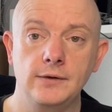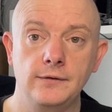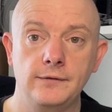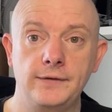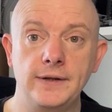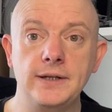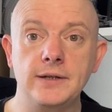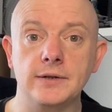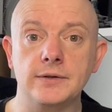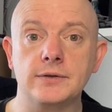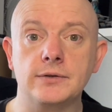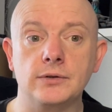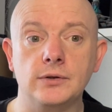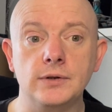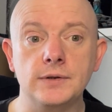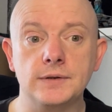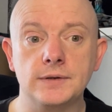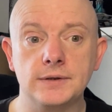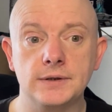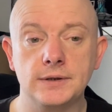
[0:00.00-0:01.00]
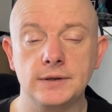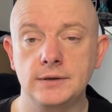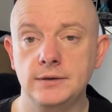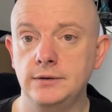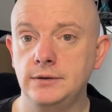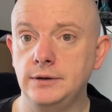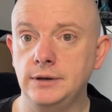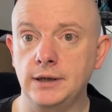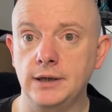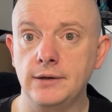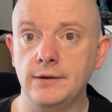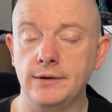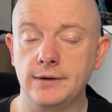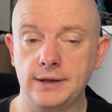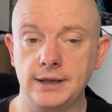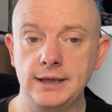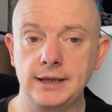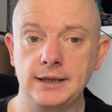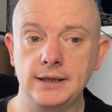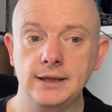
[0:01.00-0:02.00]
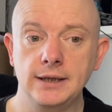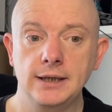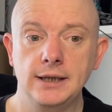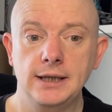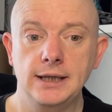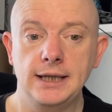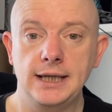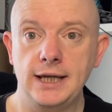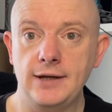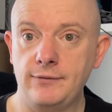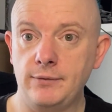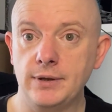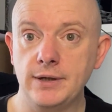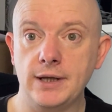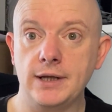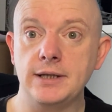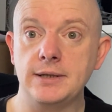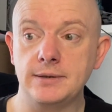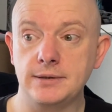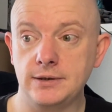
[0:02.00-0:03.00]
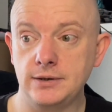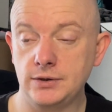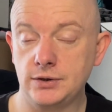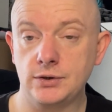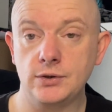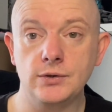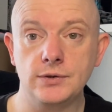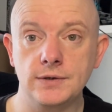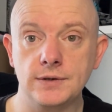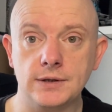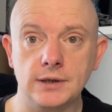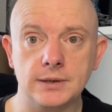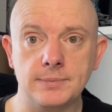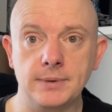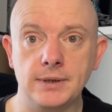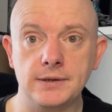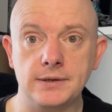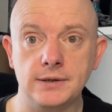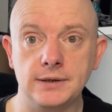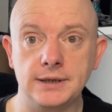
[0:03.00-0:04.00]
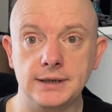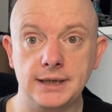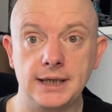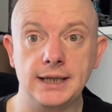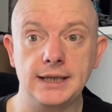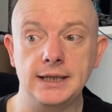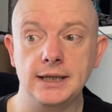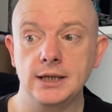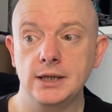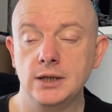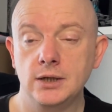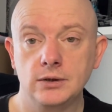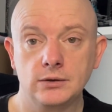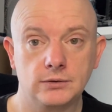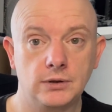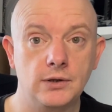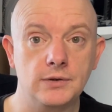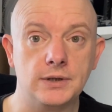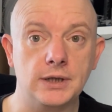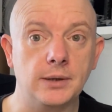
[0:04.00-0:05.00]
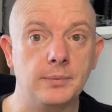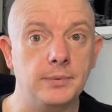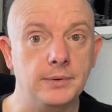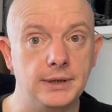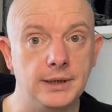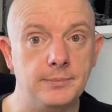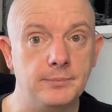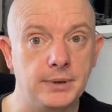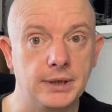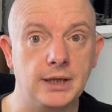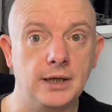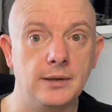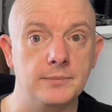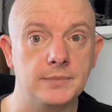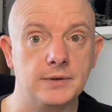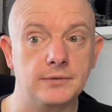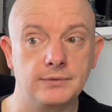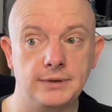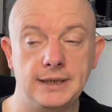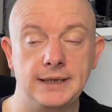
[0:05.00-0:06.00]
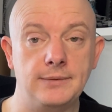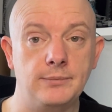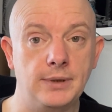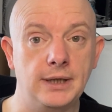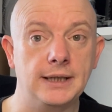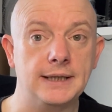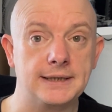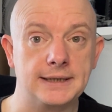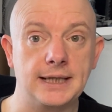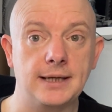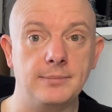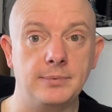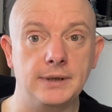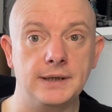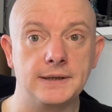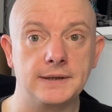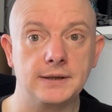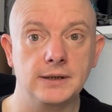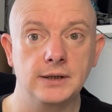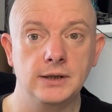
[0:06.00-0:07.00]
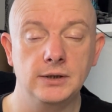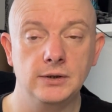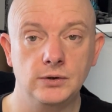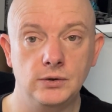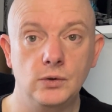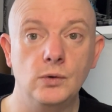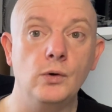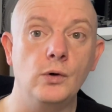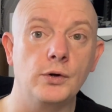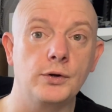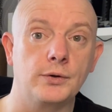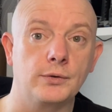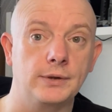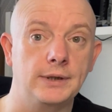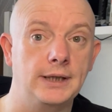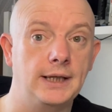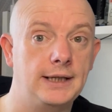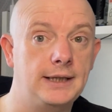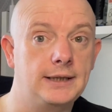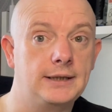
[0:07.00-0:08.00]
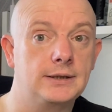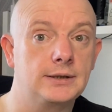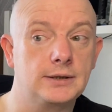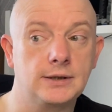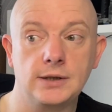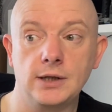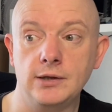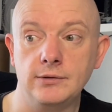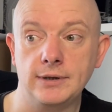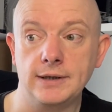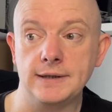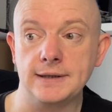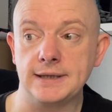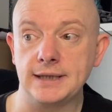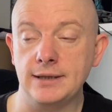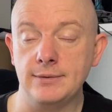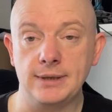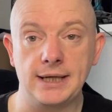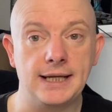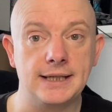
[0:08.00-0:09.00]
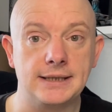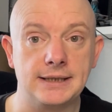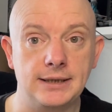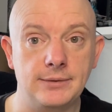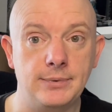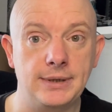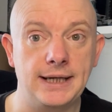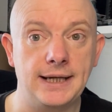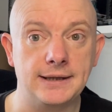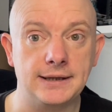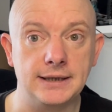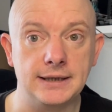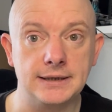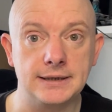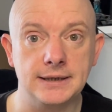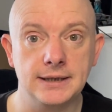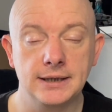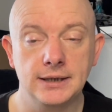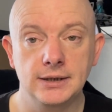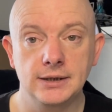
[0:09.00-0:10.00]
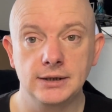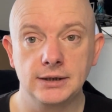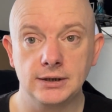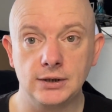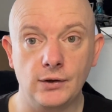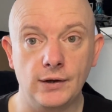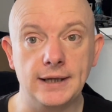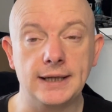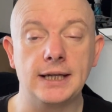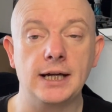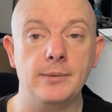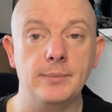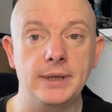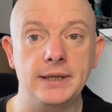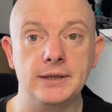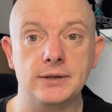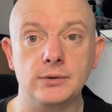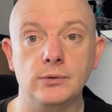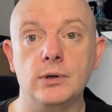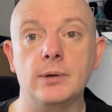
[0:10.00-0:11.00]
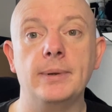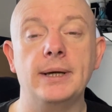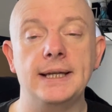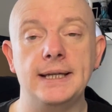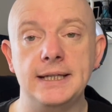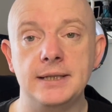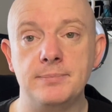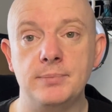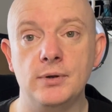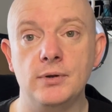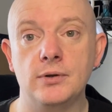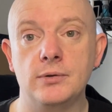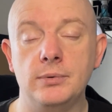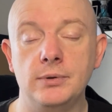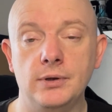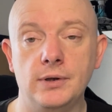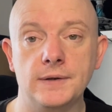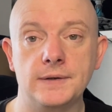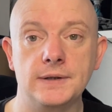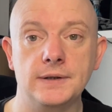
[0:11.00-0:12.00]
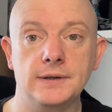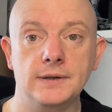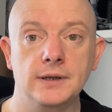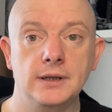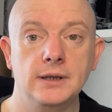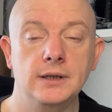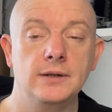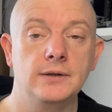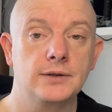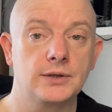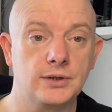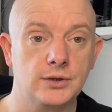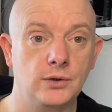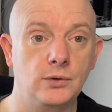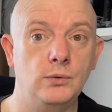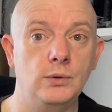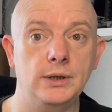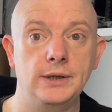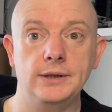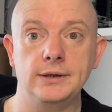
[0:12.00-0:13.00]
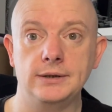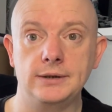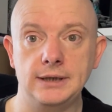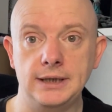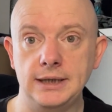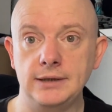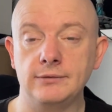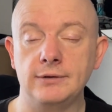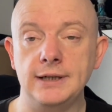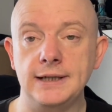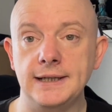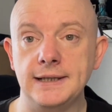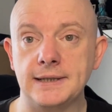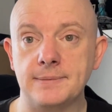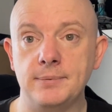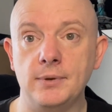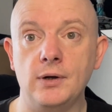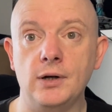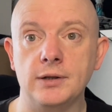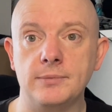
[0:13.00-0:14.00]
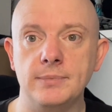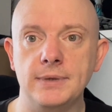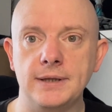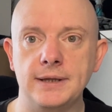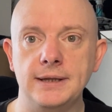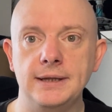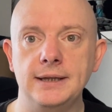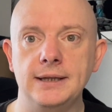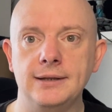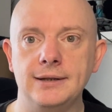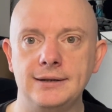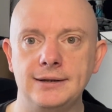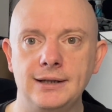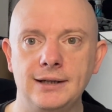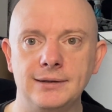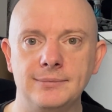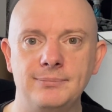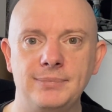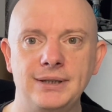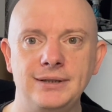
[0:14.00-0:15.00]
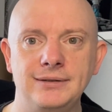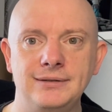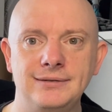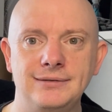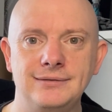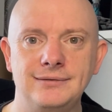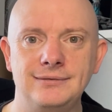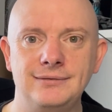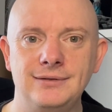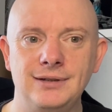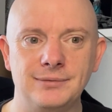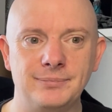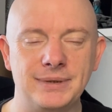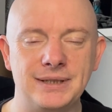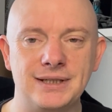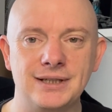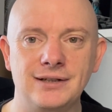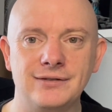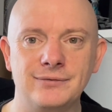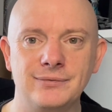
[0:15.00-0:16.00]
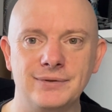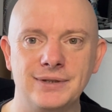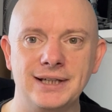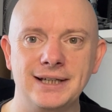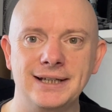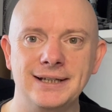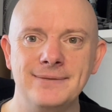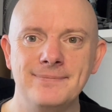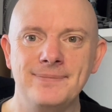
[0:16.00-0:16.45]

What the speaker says: Fingers crossed. You know, I think if one of those students I spoke to today grows up and then becomes a really well-established author, and they turn around and say, well, actually, we had this guy come in talk about his book when I was at school and it really inspired me, then I'd be chuffed with that.